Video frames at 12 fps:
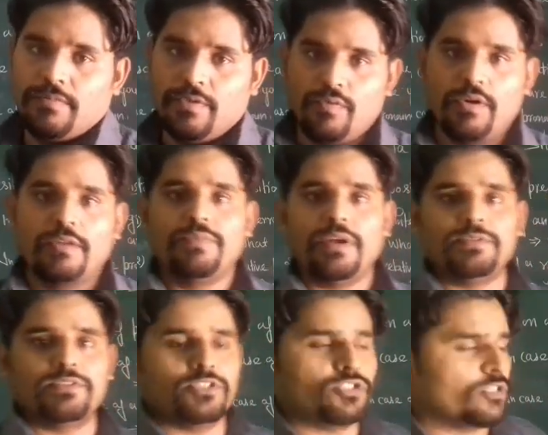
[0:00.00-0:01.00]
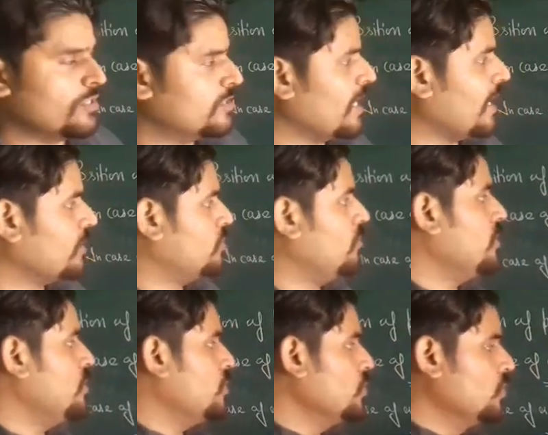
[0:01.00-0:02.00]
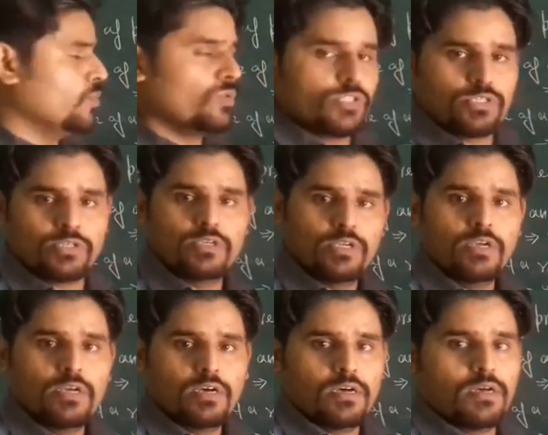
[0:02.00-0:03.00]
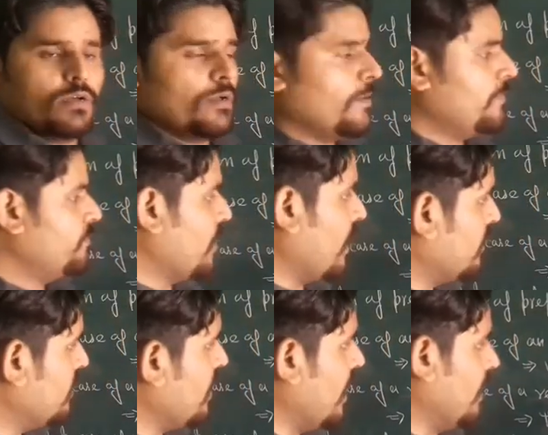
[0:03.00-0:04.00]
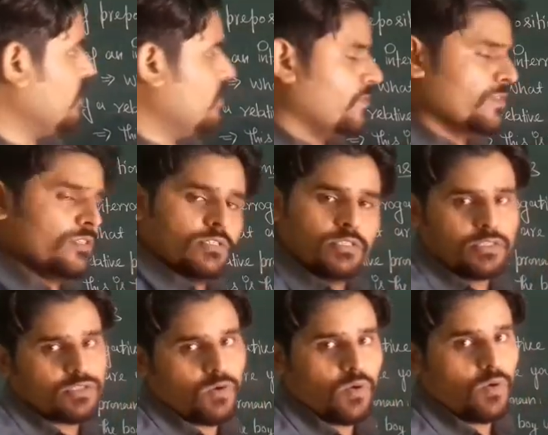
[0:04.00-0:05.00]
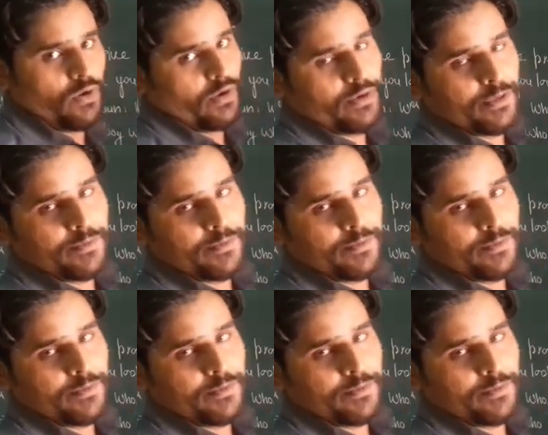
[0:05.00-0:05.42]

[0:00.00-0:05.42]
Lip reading: the word preposition is actually used at the end of a sentence or